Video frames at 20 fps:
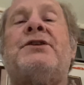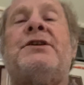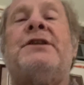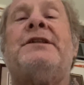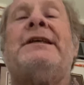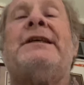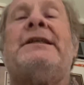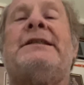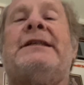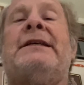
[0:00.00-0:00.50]
to
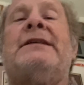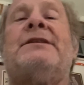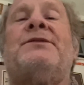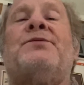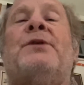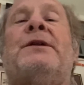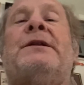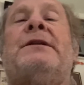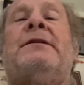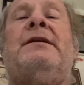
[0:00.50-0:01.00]
Dizzy is
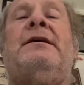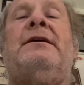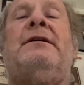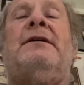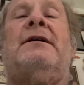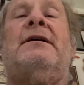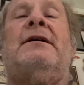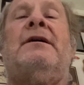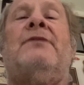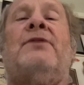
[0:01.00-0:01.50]
what
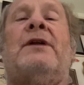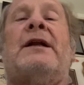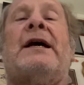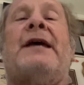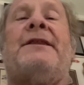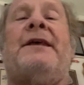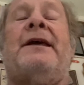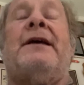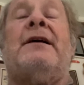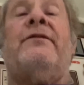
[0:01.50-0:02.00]
I
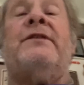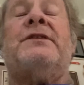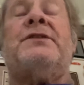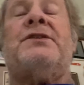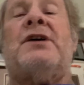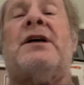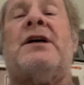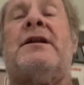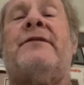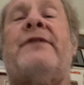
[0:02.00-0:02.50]
think of as
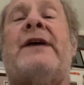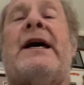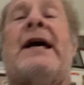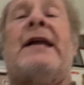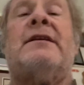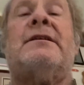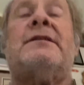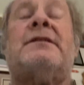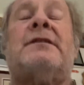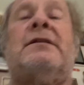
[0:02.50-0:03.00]
John
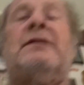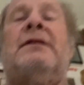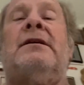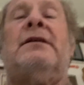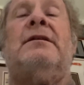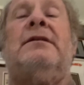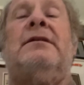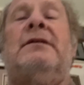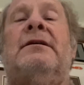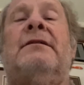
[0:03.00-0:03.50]
Faddis,
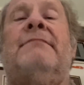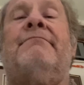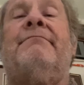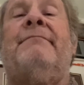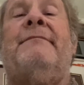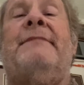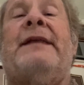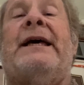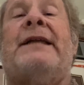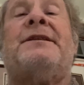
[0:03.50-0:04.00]

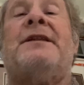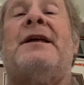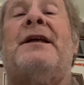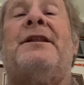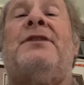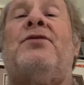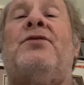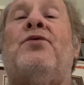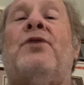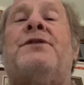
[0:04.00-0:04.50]
and that's
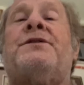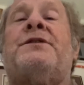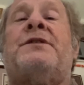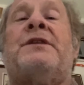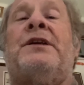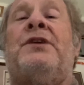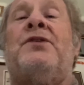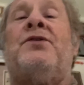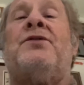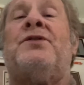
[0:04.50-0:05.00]
not the worst
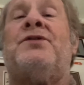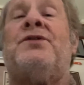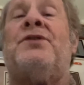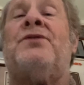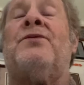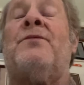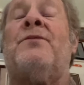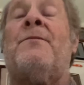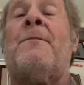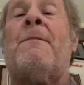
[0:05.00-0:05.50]
thing you could do.